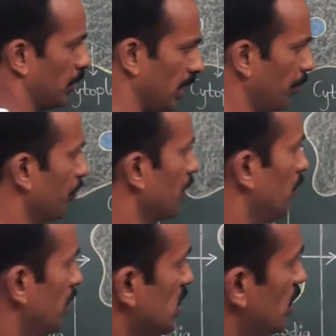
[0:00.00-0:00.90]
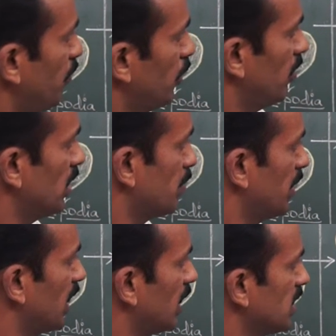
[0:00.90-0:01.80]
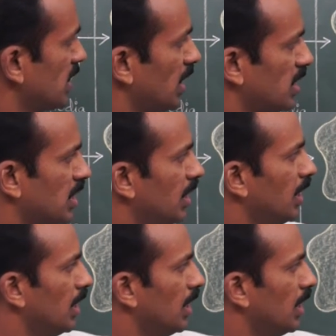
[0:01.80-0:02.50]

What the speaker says: Okay, first the food was bigger in size,